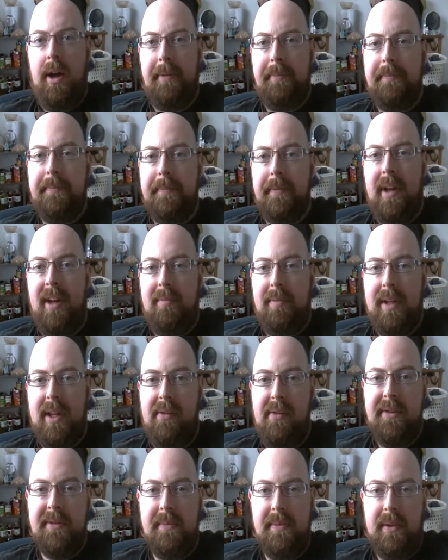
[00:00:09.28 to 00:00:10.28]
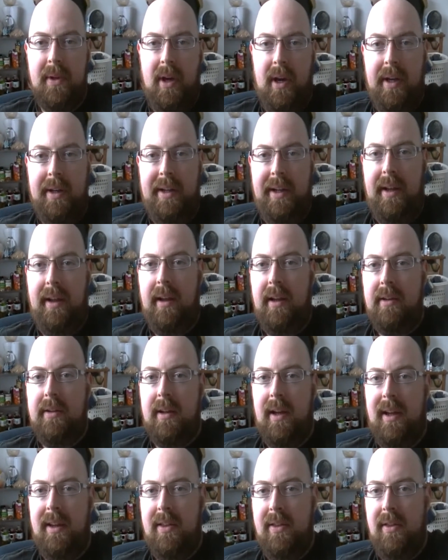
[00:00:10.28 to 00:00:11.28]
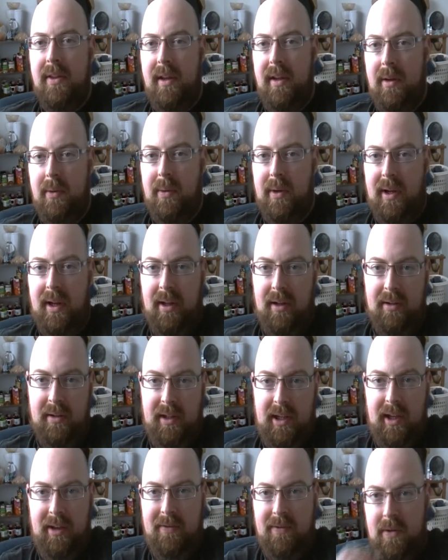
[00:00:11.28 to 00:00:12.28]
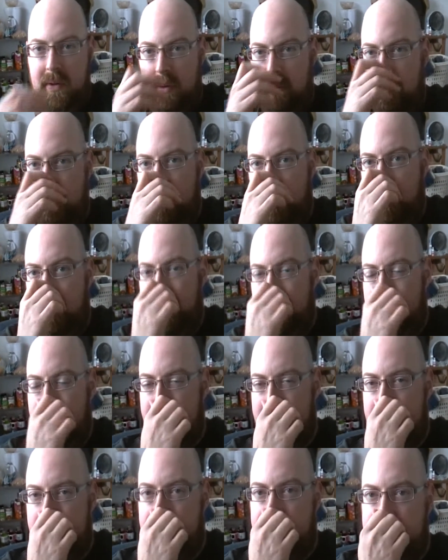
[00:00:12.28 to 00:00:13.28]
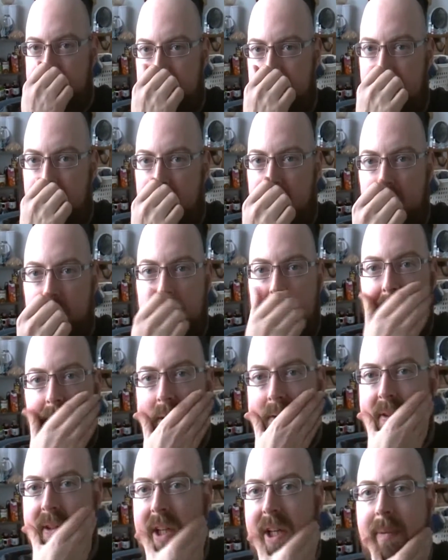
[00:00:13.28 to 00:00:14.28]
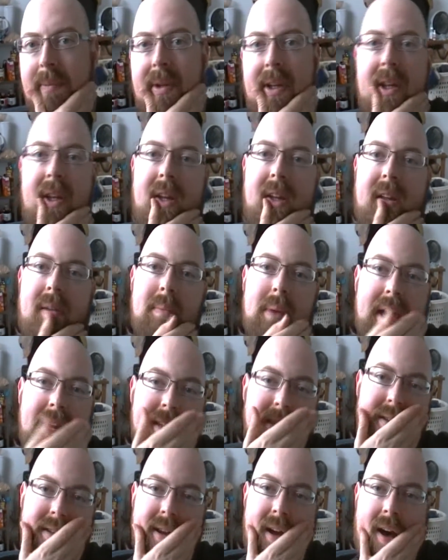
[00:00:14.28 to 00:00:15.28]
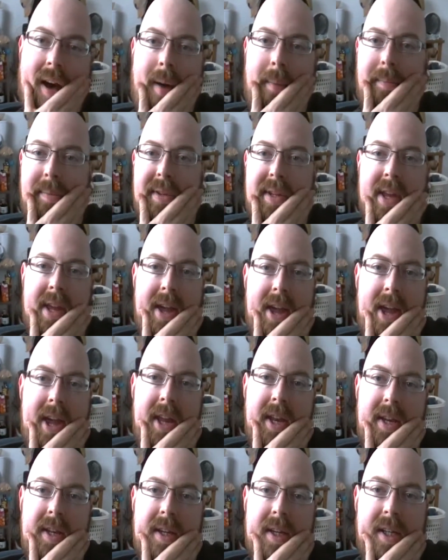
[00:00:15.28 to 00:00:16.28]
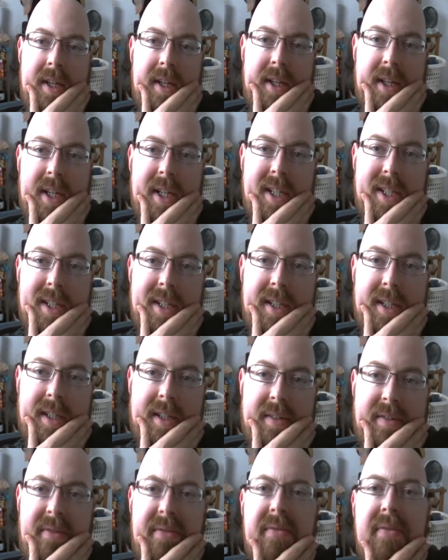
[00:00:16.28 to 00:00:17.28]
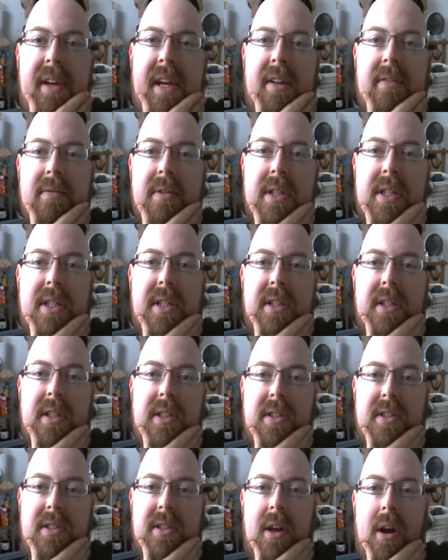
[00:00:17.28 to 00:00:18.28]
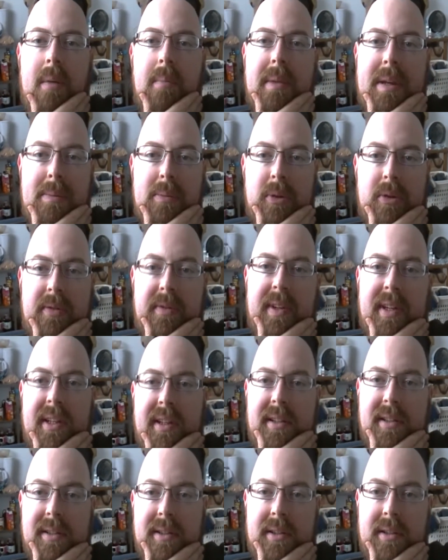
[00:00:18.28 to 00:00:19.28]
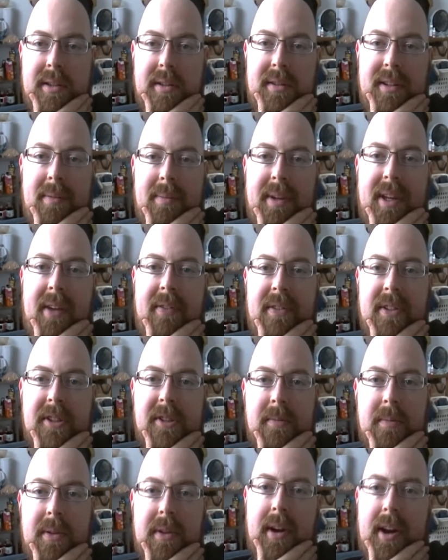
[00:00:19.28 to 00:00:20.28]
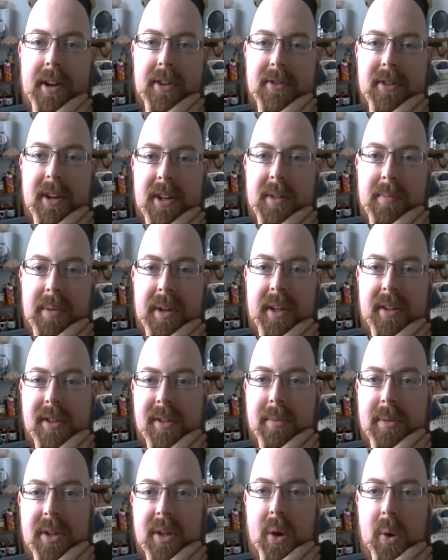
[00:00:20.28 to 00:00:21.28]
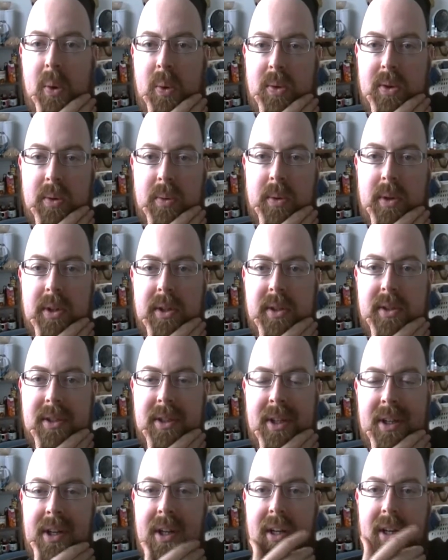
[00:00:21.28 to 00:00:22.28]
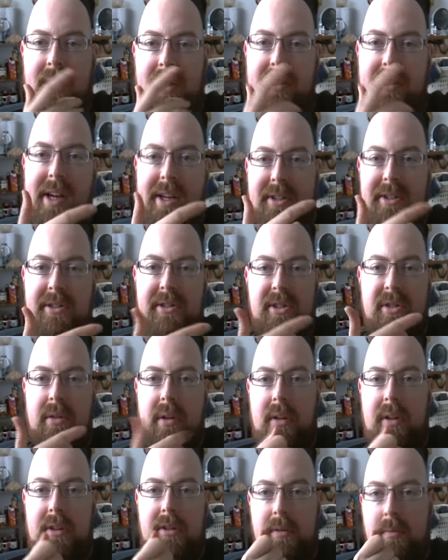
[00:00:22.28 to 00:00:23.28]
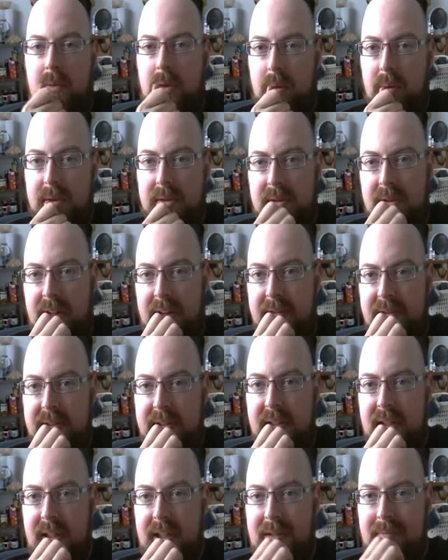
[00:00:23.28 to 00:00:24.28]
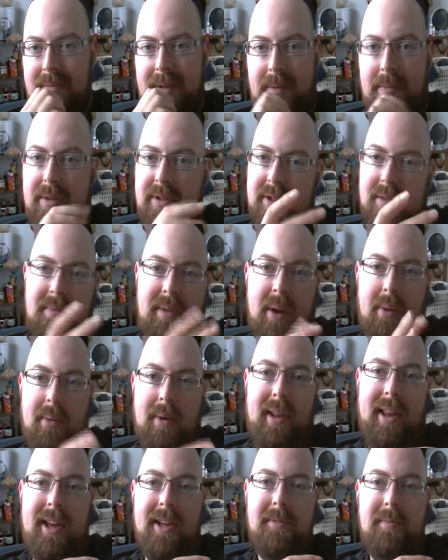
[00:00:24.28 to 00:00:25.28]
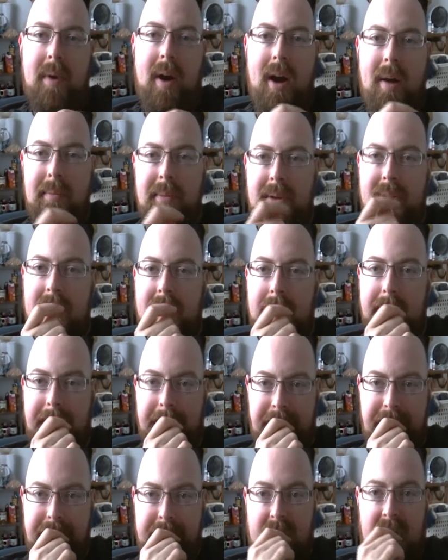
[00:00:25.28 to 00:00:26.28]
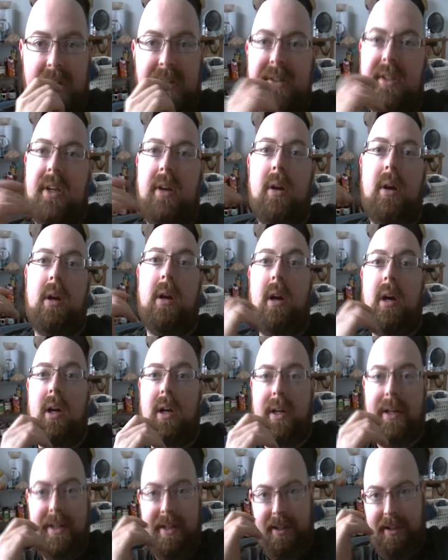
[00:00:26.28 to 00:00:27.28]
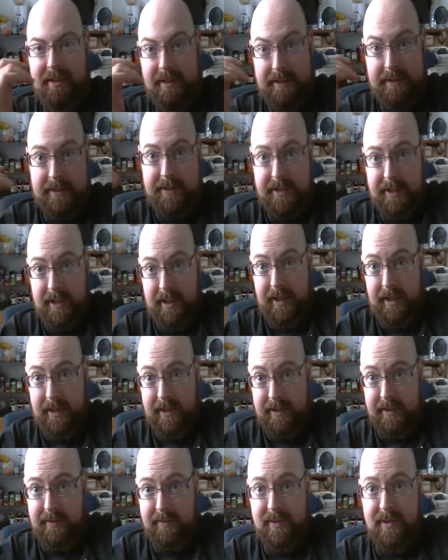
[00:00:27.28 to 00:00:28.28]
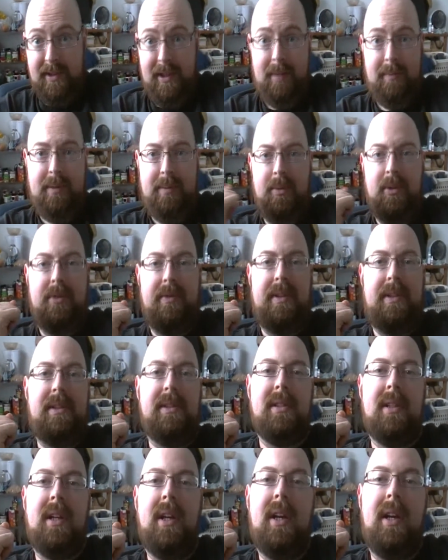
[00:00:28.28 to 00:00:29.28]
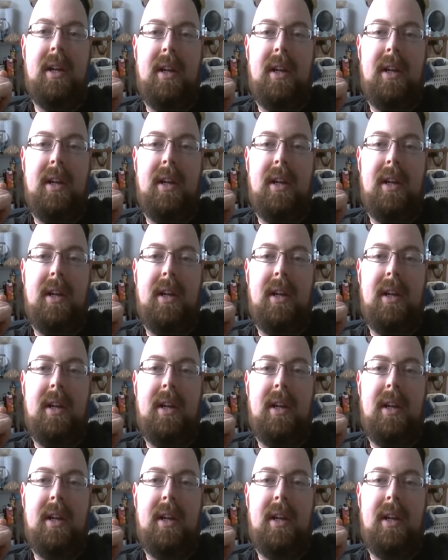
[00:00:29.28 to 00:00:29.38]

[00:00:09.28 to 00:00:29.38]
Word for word: Um, I've been giving some thought, and I think what I'll give you on Halloween is going to be my top ten favorite zombie movies. And I've been giving this some thought, trying to pick some of the older ones, not just strictly some new ones that I've seen, maybe some that were less popular, because there are a ton of zombie movies.